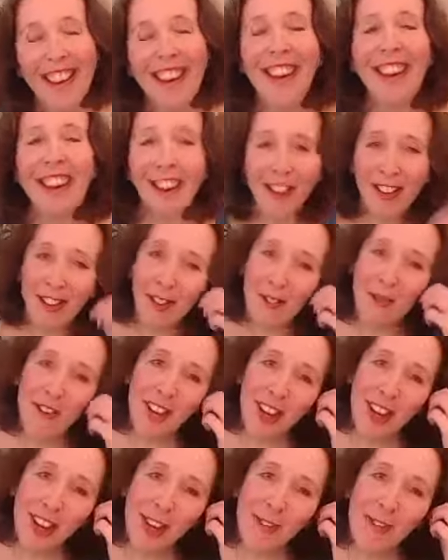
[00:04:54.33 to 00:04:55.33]

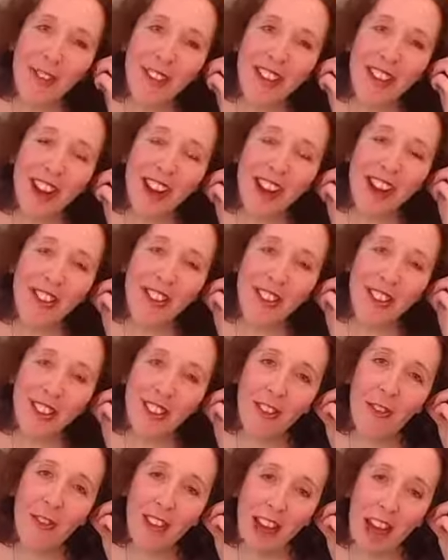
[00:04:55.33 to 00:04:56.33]
sometimes I
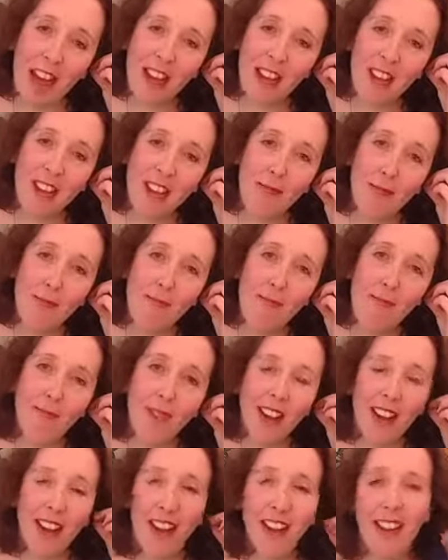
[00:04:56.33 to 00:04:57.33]
just forget
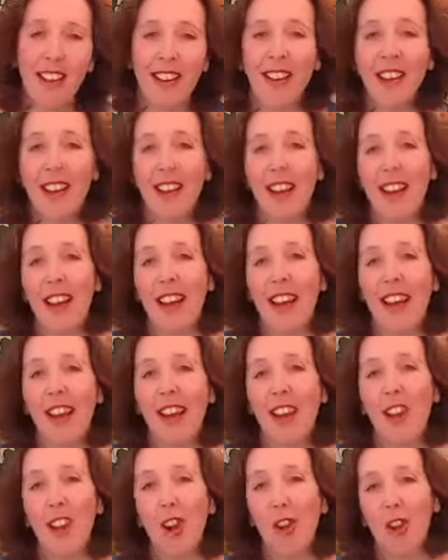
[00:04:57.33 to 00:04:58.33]
and I get
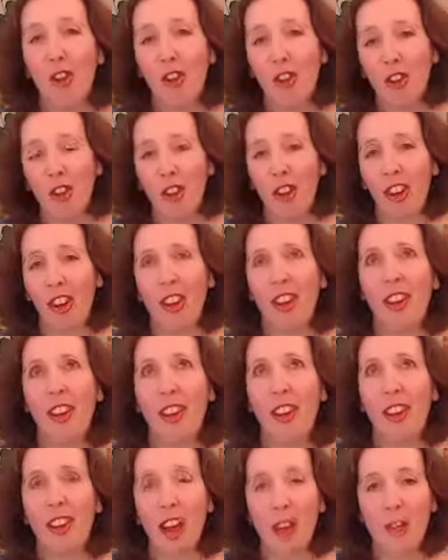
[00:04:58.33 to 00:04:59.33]
lost
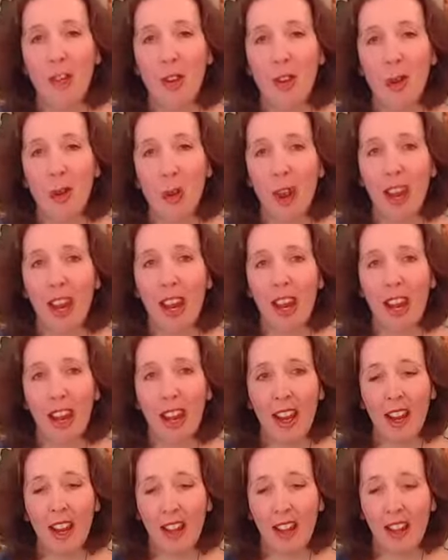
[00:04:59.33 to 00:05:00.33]
and carried away
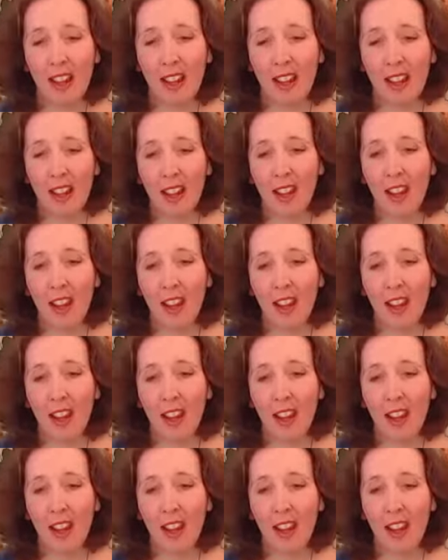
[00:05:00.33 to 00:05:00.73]
in